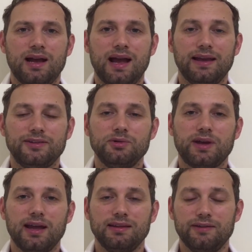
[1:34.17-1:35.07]
and you
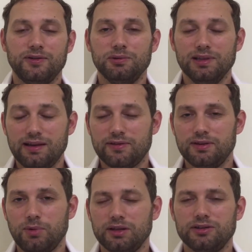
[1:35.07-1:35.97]
can, if you live
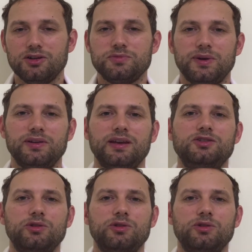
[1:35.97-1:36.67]
in one of those buildings,